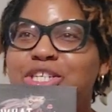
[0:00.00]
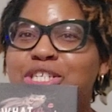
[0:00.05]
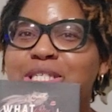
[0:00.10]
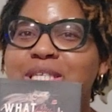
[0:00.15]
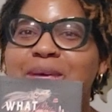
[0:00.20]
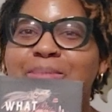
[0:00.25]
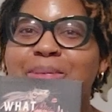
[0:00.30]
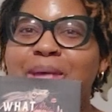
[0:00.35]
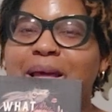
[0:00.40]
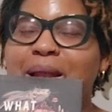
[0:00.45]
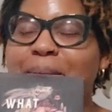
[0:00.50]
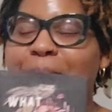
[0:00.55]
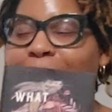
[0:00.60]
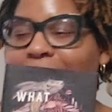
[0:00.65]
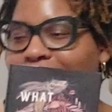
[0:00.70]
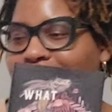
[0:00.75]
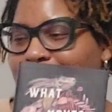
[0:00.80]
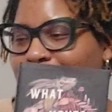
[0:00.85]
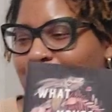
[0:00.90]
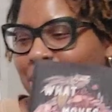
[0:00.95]
keep that in
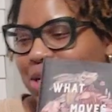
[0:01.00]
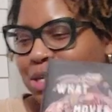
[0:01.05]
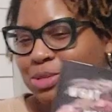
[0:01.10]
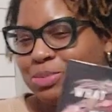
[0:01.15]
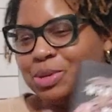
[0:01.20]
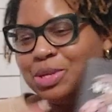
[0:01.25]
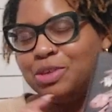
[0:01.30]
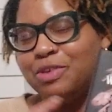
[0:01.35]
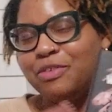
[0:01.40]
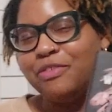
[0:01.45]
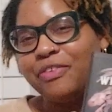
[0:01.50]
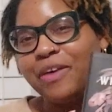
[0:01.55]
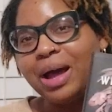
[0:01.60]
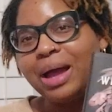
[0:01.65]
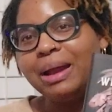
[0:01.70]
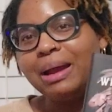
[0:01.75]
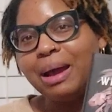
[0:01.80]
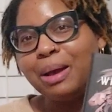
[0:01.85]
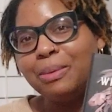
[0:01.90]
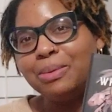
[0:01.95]
mind. Because when you
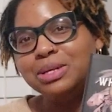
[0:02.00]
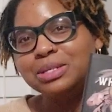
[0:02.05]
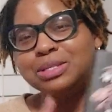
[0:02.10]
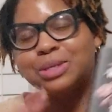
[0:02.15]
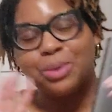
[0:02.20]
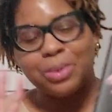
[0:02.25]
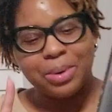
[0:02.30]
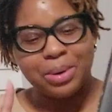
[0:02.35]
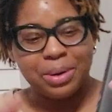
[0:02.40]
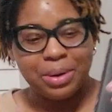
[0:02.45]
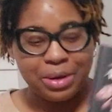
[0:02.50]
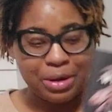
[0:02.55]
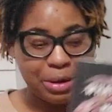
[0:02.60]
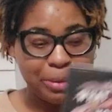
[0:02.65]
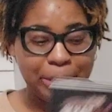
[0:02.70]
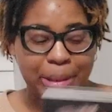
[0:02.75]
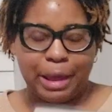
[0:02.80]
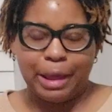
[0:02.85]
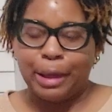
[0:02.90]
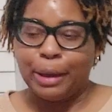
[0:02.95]
find out what's going on,
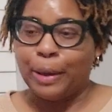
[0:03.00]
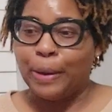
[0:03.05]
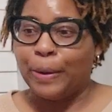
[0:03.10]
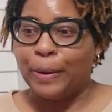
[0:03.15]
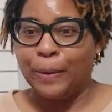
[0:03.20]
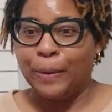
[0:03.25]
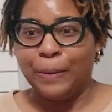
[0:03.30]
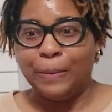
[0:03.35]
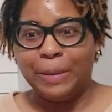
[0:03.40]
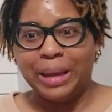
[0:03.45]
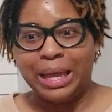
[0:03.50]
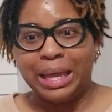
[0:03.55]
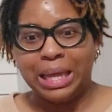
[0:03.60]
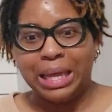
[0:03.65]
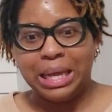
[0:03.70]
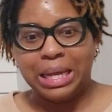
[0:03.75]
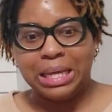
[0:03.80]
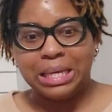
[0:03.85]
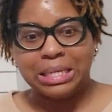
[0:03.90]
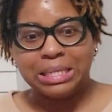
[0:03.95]
you're like, oh my
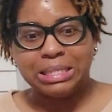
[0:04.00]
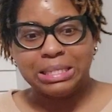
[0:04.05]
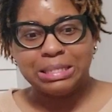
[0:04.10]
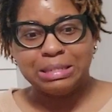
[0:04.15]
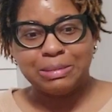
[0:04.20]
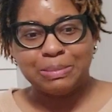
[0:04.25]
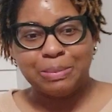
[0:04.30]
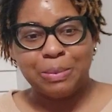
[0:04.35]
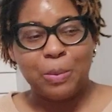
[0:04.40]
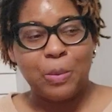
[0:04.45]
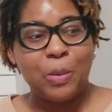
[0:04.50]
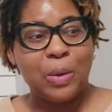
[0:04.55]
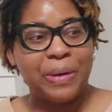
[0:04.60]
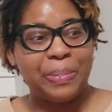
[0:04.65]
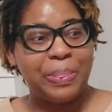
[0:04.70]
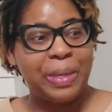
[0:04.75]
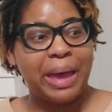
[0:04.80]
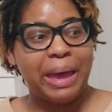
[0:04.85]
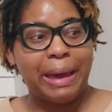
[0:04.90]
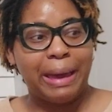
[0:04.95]
goodness,
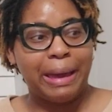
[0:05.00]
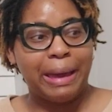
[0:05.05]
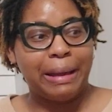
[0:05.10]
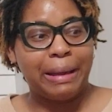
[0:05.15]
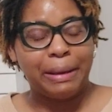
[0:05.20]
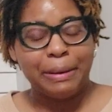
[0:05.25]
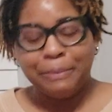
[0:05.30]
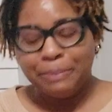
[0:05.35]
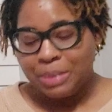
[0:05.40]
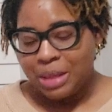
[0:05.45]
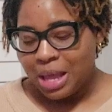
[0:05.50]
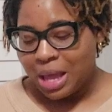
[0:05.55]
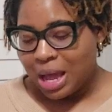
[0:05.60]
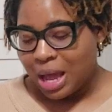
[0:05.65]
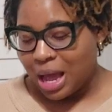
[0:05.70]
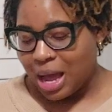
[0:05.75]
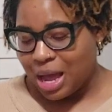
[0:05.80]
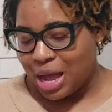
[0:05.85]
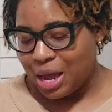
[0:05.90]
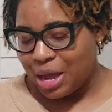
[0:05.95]
what the heck?
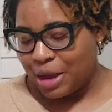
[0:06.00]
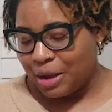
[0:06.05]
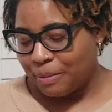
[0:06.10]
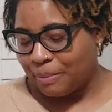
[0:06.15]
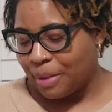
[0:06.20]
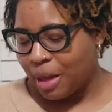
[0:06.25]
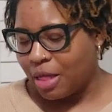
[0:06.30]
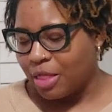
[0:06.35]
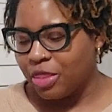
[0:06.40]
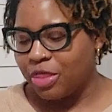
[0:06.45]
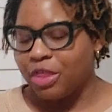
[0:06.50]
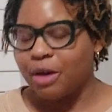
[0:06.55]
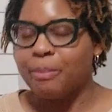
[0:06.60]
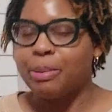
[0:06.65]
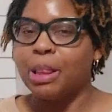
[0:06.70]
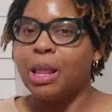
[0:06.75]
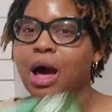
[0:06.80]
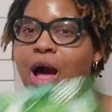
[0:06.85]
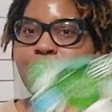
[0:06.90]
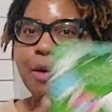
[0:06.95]
The
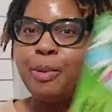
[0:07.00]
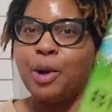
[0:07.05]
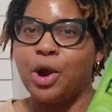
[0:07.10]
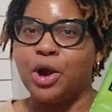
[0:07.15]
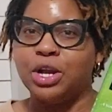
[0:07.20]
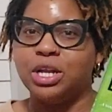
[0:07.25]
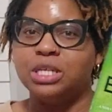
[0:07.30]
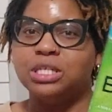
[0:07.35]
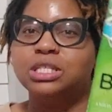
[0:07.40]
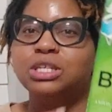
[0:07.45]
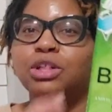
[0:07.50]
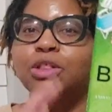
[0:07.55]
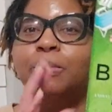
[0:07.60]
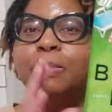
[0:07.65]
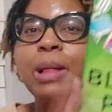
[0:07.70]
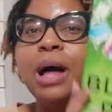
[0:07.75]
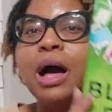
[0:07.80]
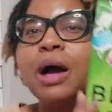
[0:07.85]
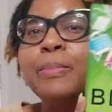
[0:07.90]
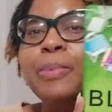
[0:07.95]
Block Party. So The
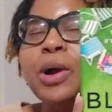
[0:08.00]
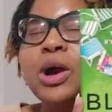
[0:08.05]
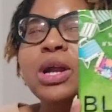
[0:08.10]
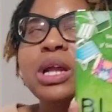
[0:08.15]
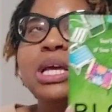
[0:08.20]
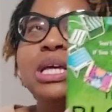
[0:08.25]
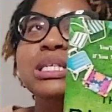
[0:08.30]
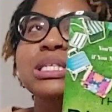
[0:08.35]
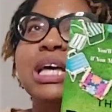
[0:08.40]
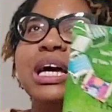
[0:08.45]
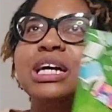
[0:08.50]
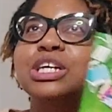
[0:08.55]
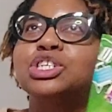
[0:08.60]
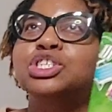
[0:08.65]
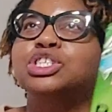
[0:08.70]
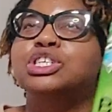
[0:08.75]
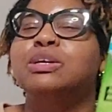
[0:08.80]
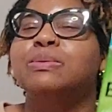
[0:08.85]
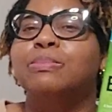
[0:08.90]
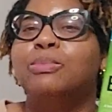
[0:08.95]
Block Party is
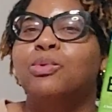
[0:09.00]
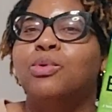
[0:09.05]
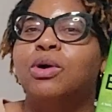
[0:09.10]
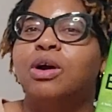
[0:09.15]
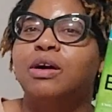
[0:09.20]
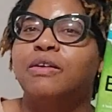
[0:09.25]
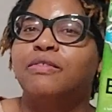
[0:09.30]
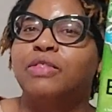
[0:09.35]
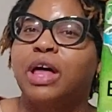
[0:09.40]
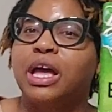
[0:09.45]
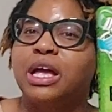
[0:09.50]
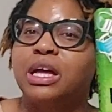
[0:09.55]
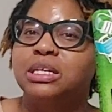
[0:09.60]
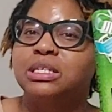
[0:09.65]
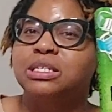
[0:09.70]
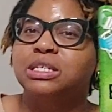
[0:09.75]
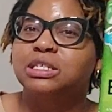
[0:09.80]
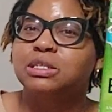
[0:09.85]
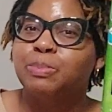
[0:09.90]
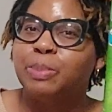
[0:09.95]
actually more of like a
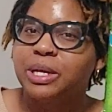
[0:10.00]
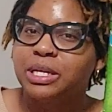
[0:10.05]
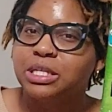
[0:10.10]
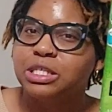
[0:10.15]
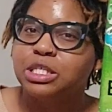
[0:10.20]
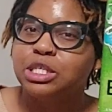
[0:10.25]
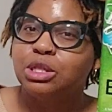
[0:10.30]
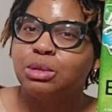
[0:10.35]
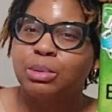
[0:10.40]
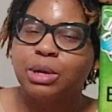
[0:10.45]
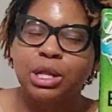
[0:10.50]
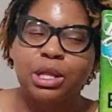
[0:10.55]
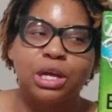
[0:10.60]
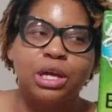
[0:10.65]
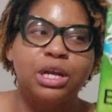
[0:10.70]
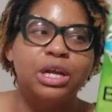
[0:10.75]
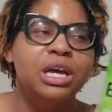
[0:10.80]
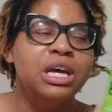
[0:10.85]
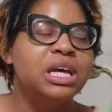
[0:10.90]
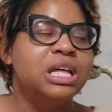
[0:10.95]
suspense
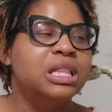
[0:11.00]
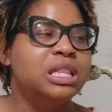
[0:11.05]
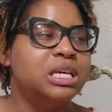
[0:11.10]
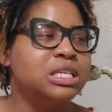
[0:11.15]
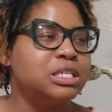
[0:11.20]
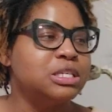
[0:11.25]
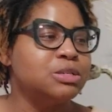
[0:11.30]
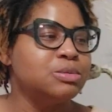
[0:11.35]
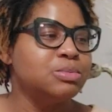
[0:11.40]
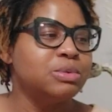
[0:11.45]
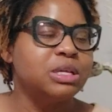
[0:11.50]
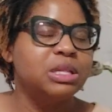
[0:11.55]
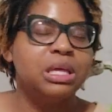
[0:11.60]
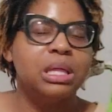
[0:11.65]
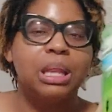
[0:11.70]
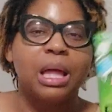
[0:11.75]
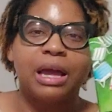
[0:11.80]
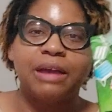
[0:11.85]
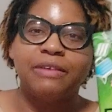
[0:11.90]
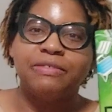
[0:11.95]
thriller. This is really
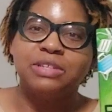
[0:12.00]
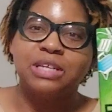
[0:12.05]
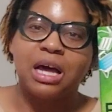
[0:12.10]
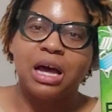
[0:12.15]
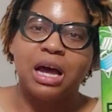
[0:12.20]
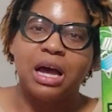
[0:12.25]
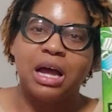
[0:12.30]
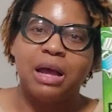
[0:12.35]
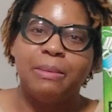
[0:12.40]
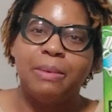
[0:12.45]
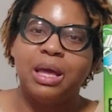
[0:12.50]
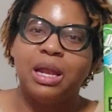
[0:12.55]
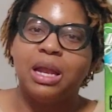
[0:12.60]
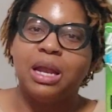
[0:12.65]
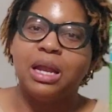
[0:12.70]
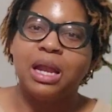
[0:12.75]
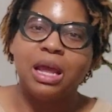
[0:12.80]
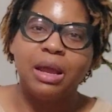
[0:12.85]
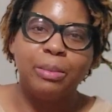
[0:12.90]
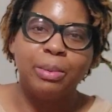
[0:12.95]
Lifetime in a
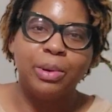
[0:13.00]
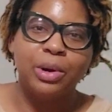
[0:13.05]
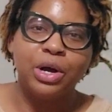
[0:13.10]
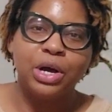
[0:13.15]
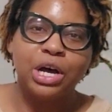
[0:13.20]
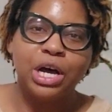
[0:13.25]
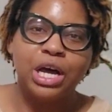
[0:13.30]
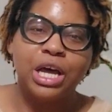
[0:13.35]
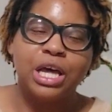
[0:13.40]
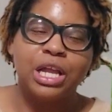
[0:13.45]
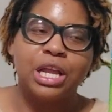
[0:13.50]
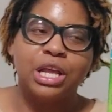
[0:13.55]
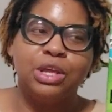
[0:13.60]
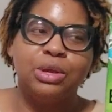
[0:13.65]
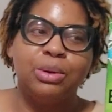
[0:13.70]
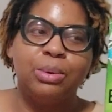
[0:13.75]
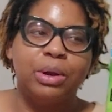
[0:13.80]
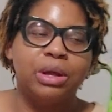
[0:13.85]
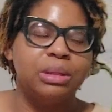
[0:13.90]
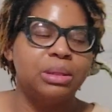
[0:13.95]
neighborhood.
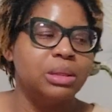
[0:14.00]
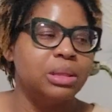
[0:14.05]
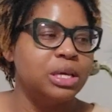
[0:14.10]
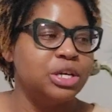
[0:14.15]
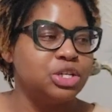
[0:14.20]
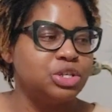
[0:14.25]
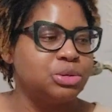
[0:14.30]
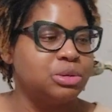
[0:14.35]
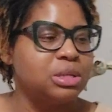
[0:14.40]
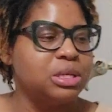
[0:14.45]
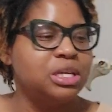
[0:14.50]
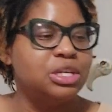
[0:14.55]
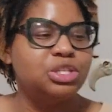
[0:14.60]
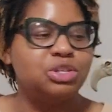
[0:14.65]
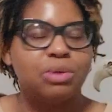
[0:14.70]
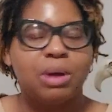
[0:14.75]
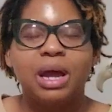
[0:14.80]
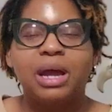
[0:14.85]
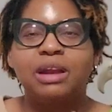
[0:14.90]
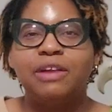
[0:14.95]
You are literally
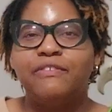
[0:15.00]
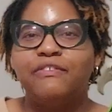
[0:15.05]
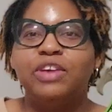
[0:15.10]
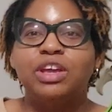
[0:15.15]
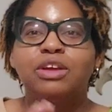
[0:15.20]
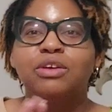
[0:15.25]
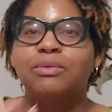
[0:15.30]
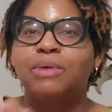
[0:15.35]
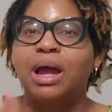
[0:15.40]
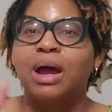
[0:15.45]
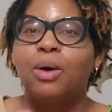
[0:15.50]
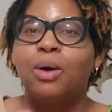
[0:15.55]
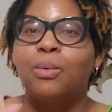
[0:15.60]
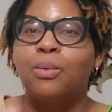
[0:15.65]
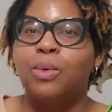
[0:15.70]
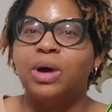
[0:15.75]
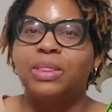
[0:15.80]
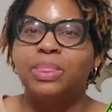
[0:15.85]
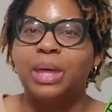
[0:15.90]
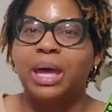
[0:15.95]
trying to figure out
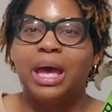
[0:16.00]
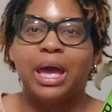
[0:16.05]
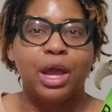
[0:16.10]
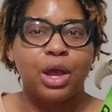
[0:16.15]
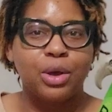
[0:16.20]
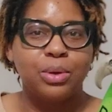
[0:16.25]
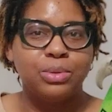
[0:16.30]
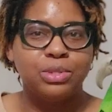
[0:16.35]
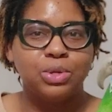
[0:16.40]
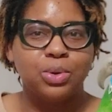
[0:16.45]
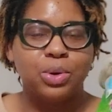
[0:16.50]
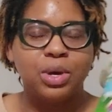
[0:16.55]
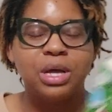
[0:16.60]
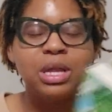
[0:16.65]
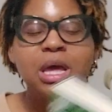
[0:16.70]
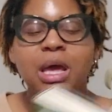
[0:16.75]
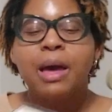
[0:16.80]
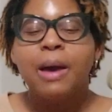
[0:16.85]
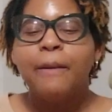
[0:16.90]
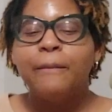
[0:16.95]
what the heck goes on,
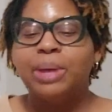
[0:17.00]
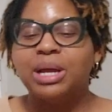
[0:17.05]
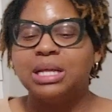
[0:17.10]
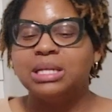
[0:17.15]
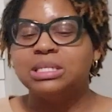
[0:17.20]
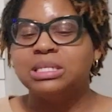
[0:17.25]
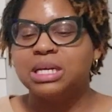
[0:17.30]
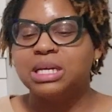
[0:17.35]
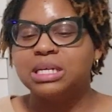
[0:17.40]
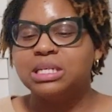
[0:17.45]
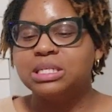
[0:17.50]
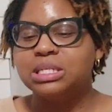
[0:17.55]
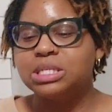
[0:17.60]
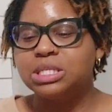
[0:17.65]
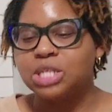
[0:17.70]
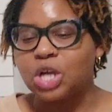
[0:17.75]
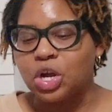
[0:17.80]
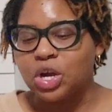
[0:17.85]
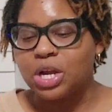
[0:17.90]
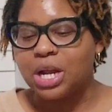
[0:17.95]
but it does
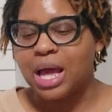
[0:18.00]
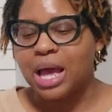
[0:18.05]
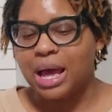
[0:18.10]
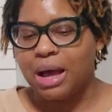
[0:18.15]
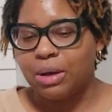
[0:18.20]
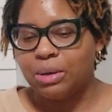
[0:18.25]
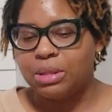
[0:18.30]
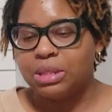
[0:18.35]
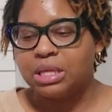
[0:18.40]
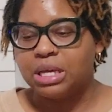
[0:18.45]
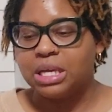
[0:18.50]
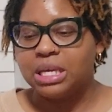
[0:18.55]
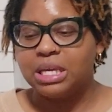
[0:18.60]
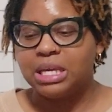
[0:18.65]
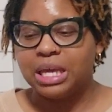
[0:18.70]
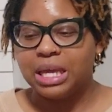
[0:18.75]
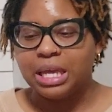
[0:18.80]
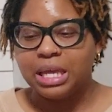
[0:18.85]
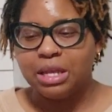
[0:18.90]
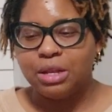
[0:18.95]
start out the
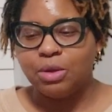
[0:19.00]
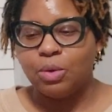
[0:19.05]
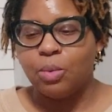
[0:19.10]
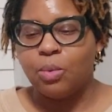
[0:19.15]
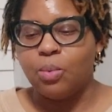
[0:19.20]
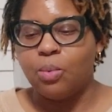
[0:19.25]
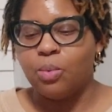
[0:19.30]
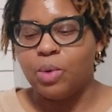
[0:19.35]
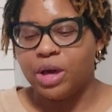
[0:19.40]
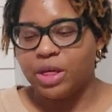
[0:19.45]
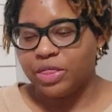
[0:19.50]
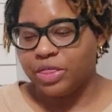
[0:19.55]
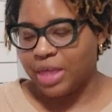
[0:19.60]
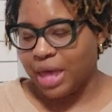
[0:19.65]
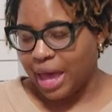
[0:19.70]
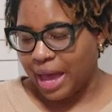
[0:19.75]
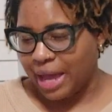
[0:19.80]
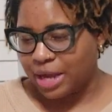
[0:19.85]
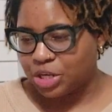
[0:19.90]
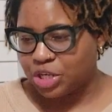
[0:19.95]
gate with
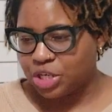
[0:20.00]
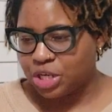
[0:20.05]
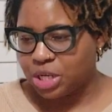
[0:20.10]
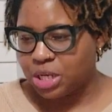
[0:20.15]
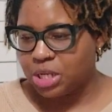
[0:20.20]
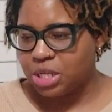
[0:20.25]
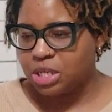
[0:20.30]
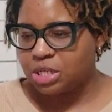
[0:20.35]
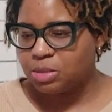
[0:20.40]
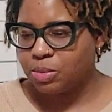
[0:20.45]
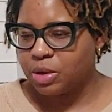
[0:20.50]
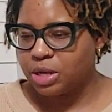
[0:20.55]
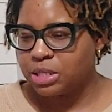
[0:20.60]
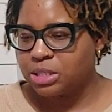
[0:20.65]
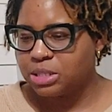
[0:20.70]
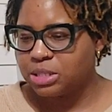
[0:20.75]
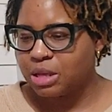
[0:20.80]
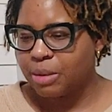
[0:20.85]
action. This one's